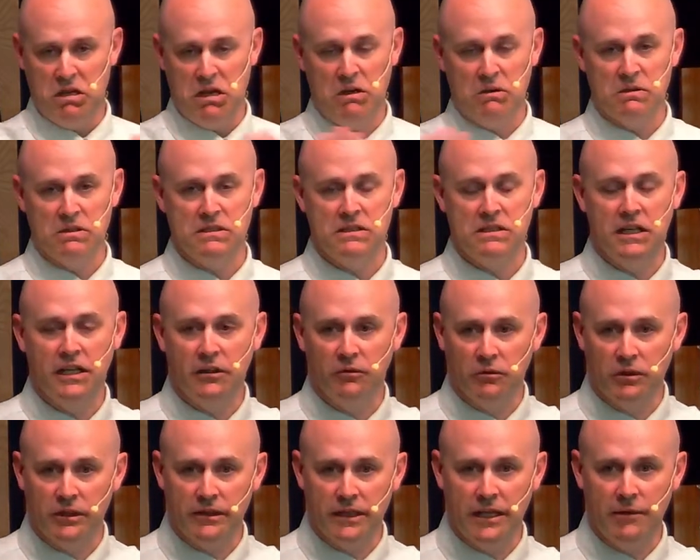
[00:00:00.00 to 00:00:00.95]
I was
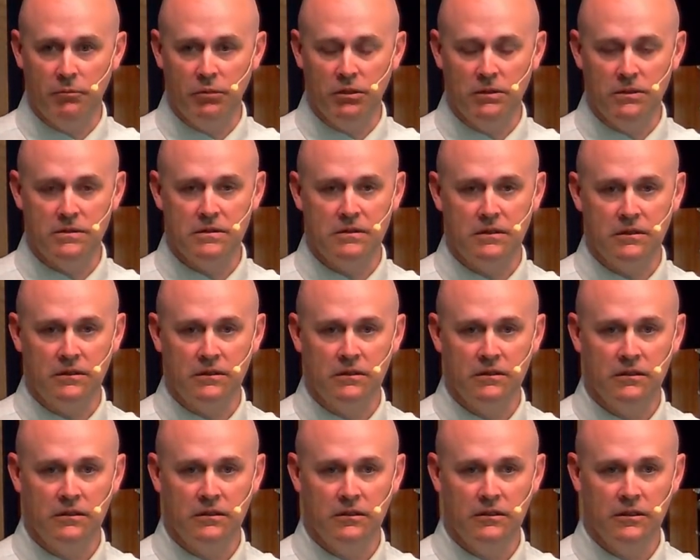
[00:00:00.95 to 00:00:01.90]
done with that person.
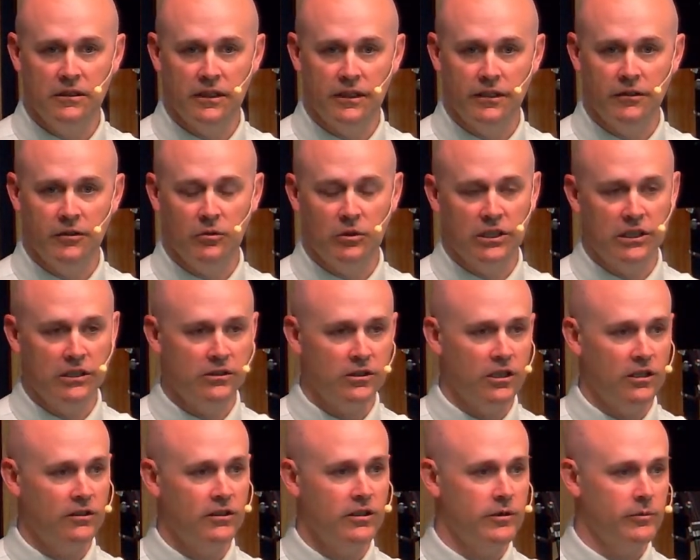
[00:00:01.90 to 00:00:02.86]
I didn't want
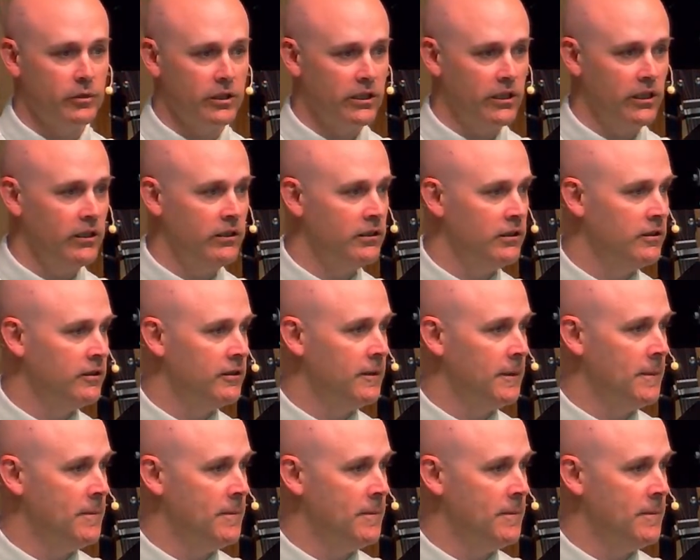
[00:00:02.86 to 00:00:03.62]
to talk to them again.